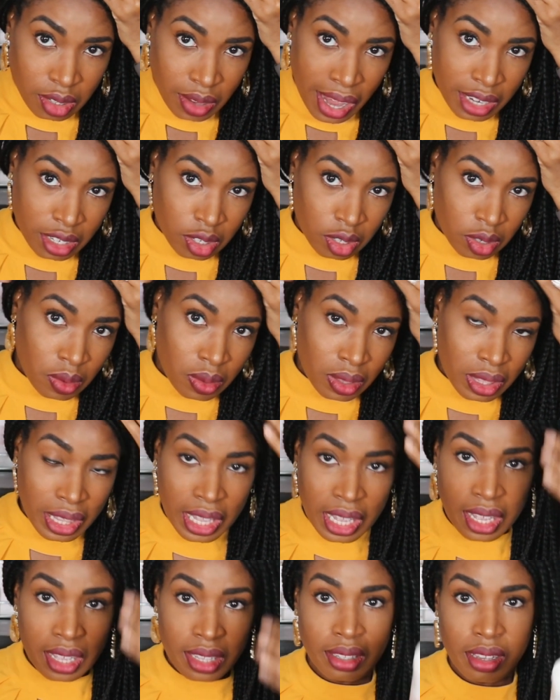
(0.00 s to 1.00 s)
So I do
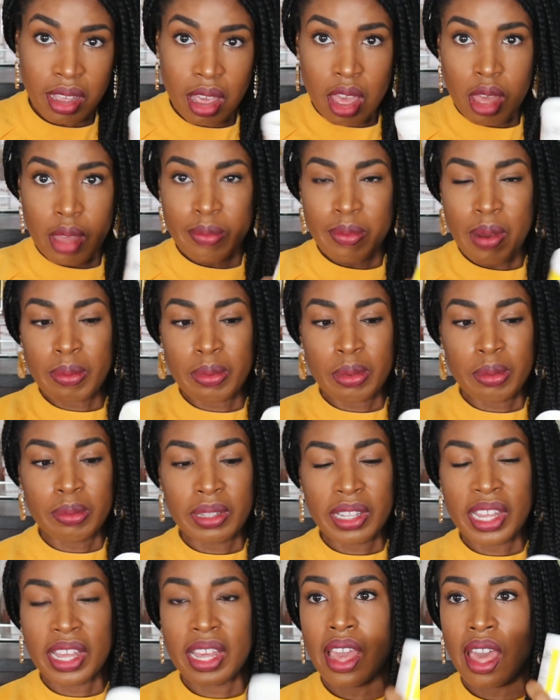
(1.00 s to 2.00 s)
this
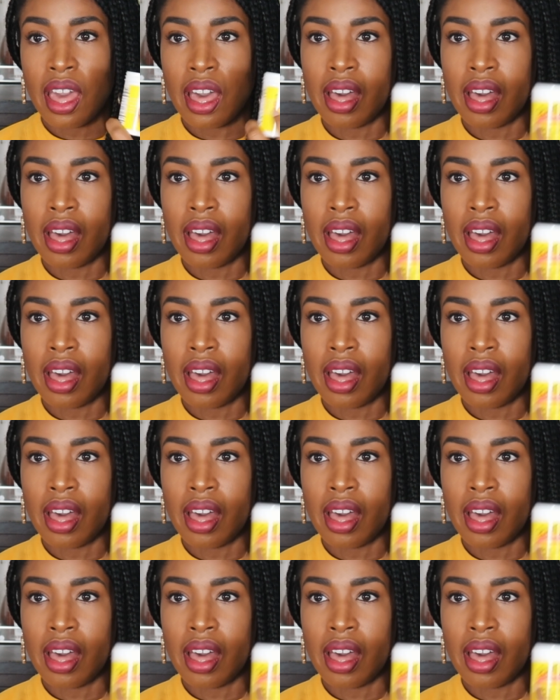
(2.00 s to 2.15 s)
probably